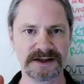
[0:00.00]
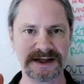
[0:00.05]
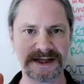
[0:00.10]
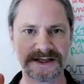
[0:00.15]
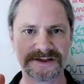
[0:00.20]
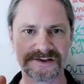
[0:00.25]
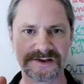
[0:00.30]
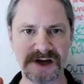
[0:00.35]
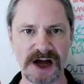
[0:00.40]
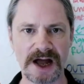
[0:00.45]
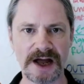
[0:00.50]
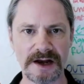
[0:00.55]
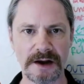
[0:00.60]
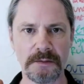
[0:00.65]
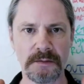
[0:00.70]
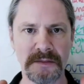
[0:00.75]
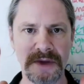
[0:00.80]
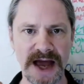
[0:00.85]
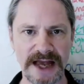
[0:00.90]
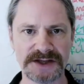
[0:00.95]
is not
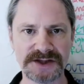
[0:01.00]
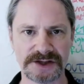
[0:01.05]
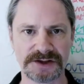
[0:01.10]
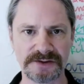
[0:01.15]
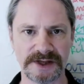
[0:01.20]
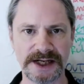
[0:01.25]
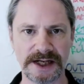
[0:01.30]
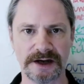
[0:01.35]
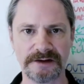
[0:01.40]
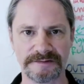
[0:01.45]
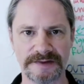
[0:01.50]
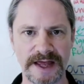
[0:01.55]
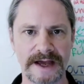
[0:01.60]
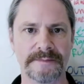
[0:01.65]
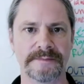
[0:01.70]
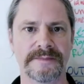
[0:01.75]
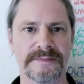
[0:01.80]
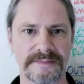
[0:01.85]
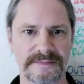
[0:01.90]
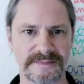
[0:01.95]
mastery of
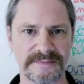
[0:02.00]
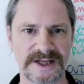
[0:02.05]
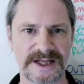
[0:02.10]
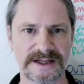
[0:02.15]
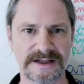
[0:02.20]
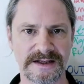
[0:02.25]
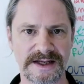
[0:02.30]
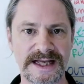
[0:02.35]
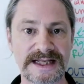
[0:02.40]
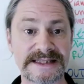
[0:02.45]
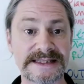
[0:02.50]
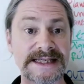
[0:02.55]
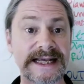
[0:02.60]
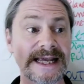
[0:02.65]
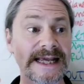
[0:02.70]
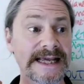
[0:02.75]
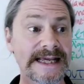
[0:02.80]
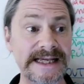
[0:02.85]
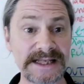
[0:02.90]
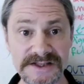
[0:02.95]
them. It's
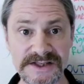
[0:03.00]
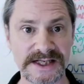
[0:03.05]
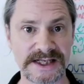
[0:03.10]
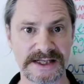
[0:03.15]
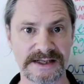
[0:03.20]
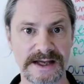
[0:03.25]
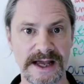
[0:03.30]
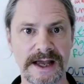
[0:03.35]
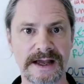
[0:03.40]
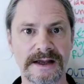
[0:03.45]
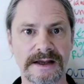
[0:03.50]
easy.